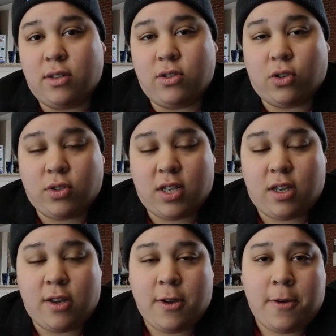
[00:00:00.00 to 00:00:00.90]

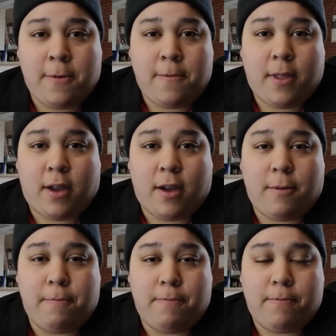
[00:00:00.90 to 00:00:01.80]
consulting,
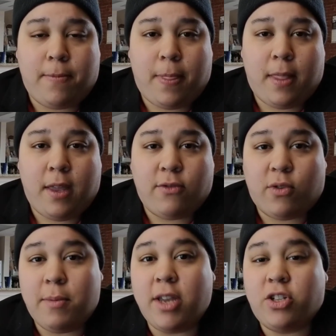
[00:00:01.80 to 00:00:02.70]

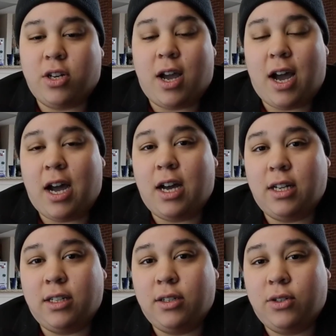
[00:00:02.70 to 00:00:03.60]
information on